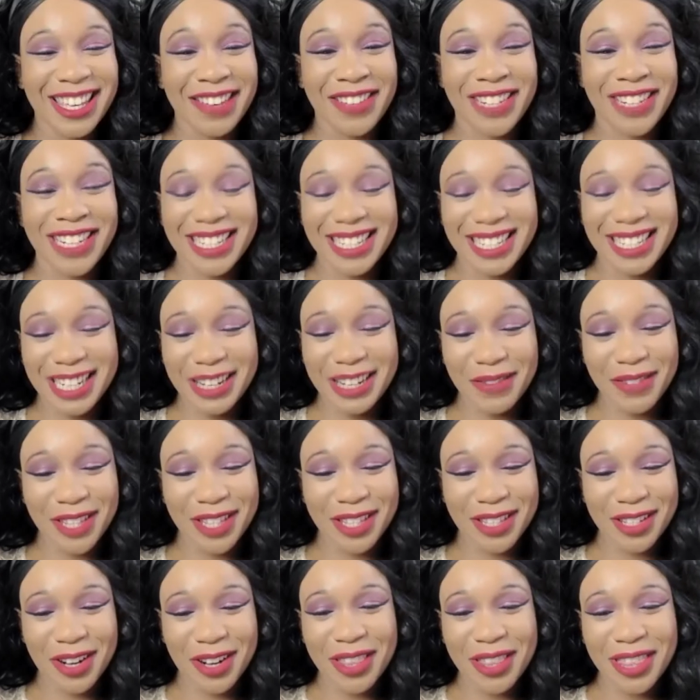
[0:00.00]
And it didn't even
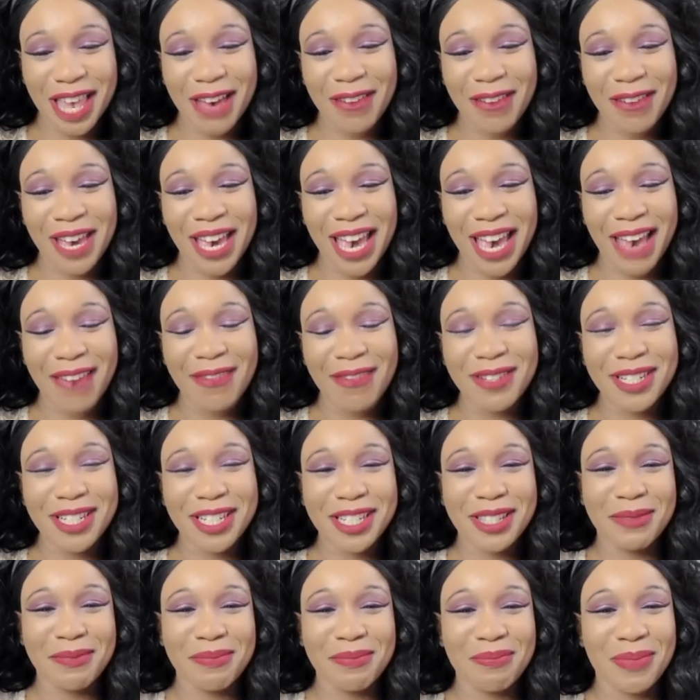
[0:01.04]
start that way. I was
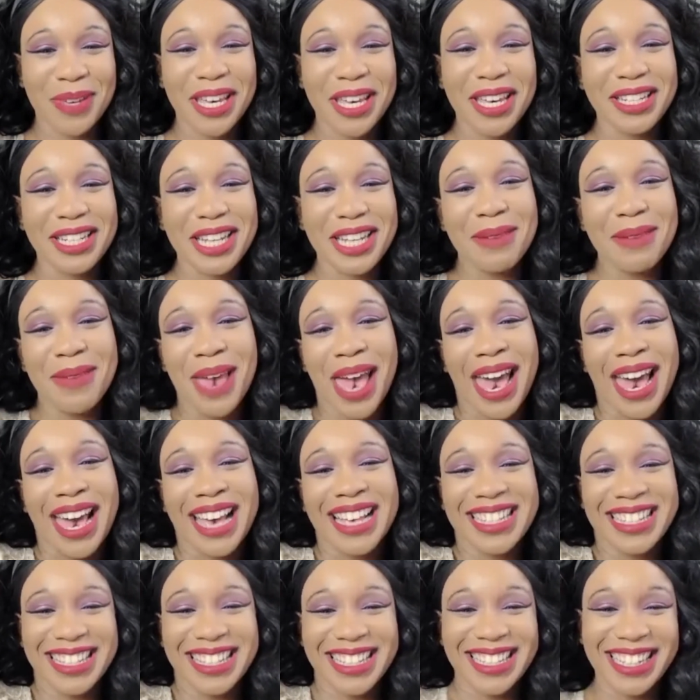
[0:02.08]
just being a
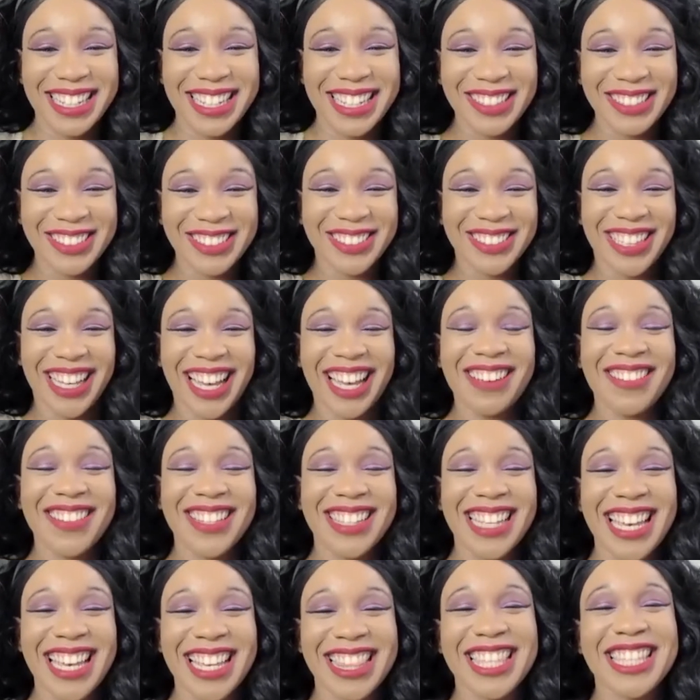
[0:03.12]
dumbass, I was
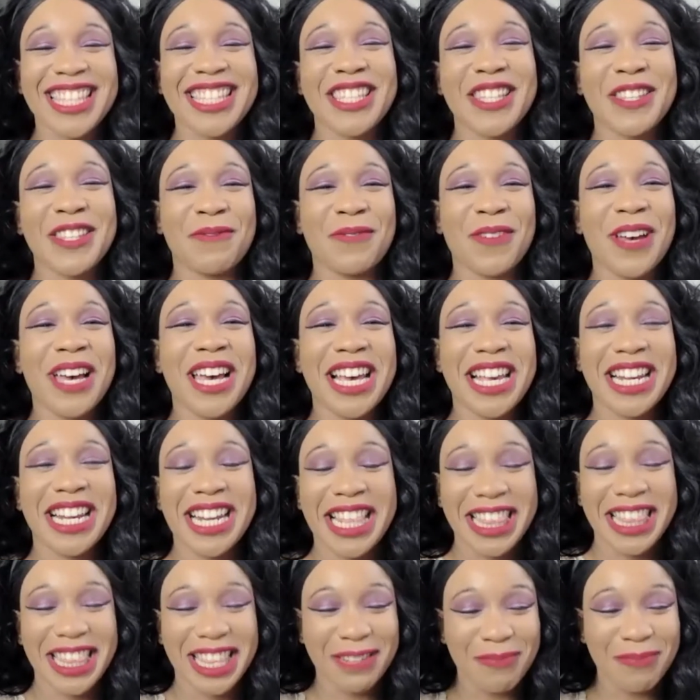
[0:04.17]
like, this is fun.
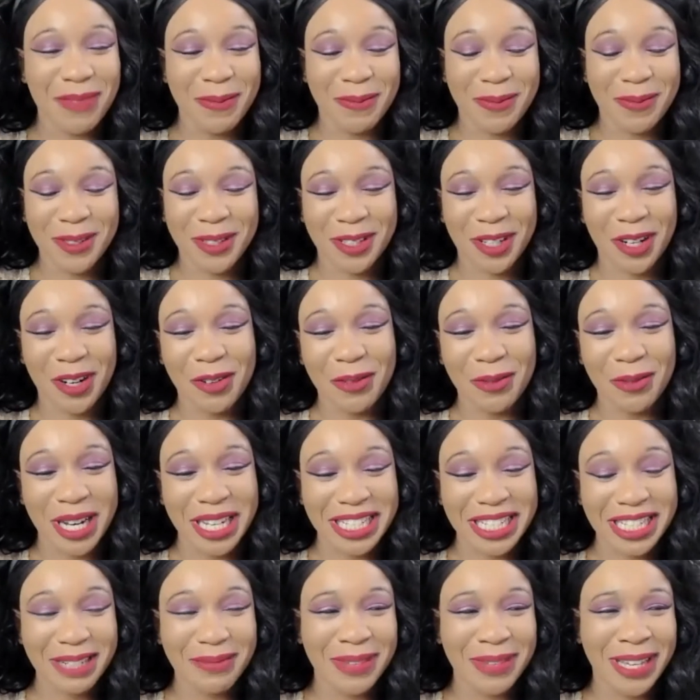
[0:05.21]
And then people started
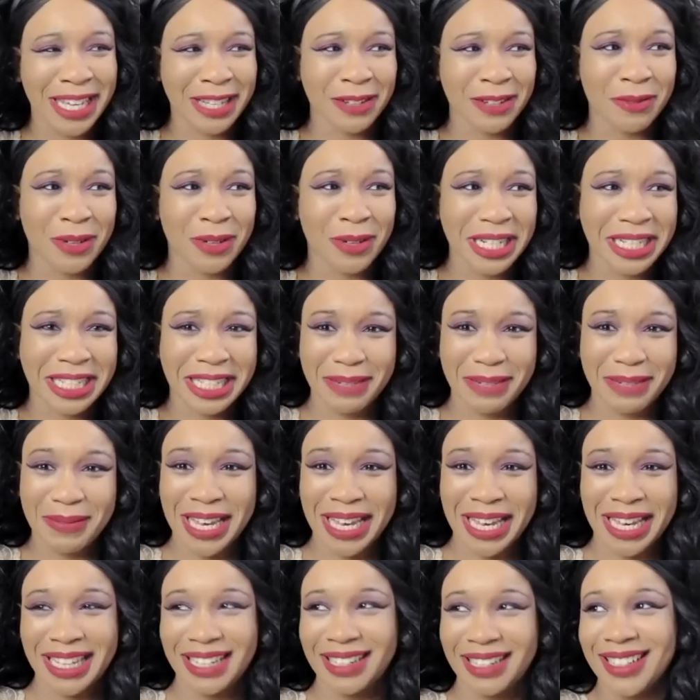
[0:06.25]
watching me. And
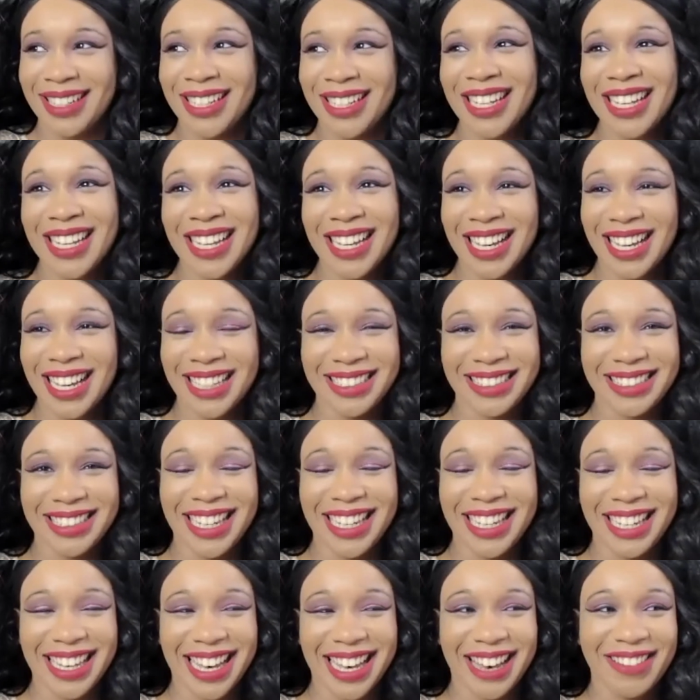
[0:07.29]

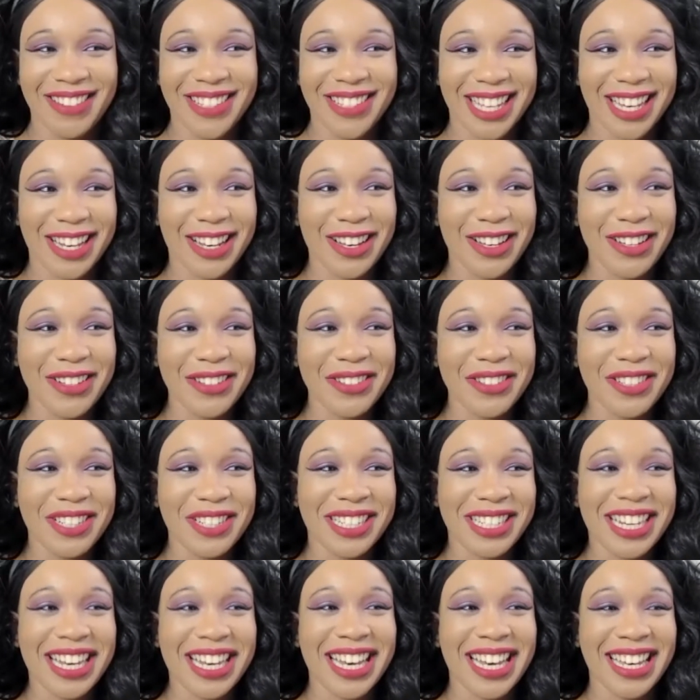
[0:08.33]
like, I was like, oh
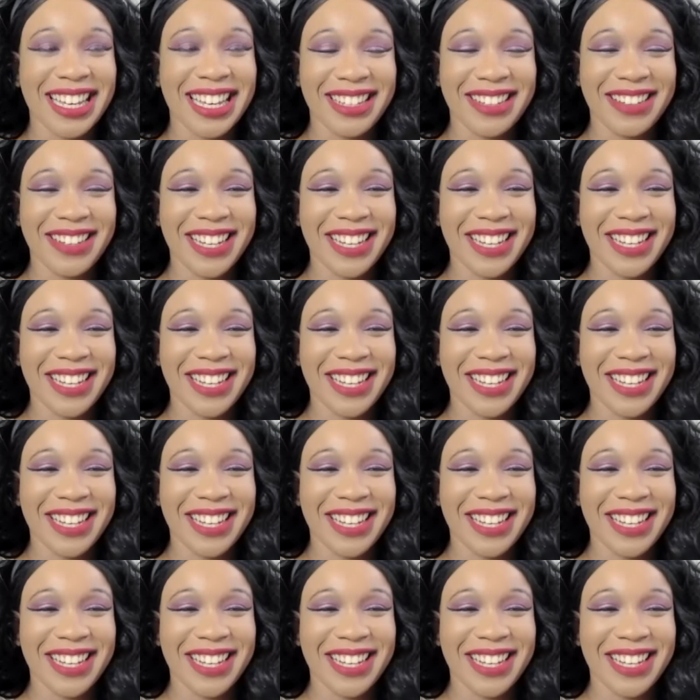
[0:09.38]
shit, you guys